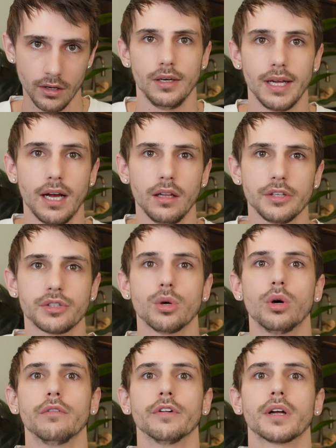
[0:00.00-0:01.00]
Now let's
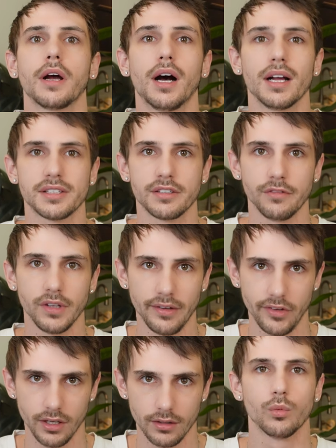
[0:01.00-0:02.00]
go over cost of
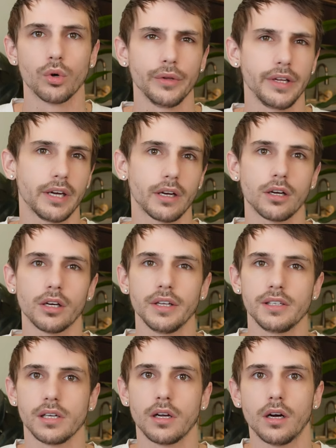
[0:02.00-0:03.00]
living. We're only gonna call
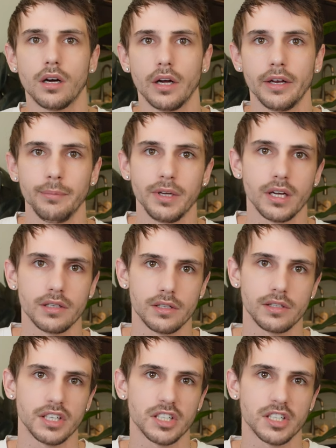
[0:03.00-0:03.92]
this a con because it's